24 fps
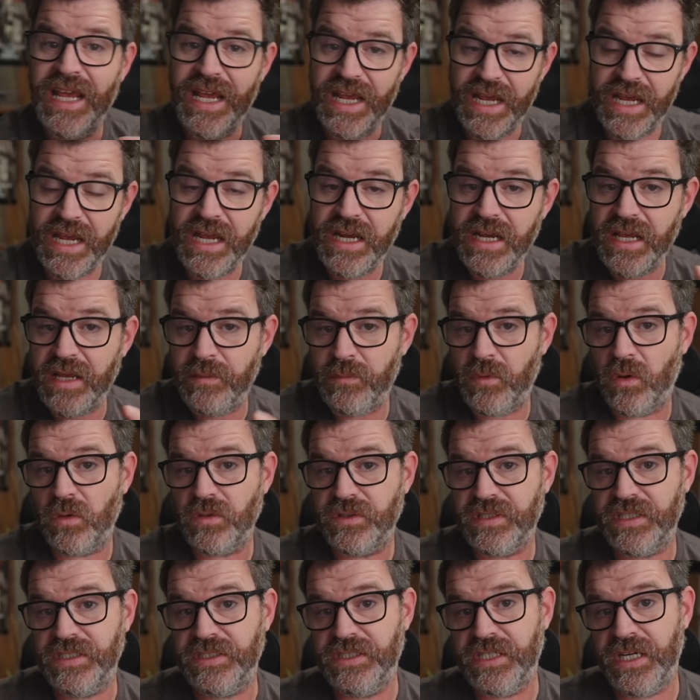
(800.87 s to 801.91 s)
in a
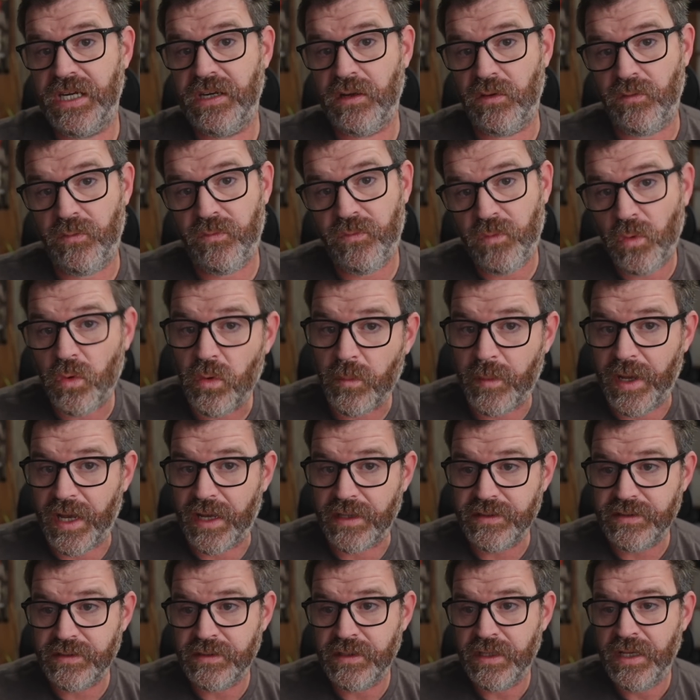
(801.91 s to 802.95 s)
multi-channel
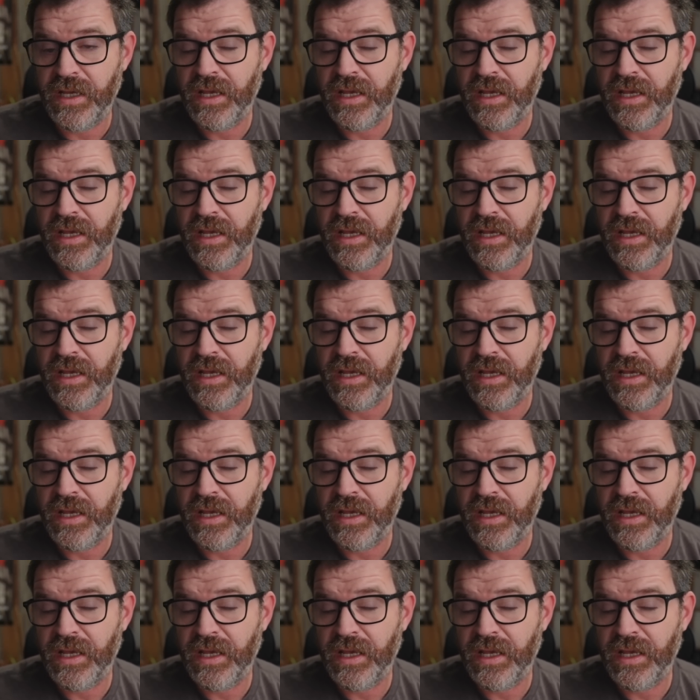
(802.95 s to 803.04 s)
format?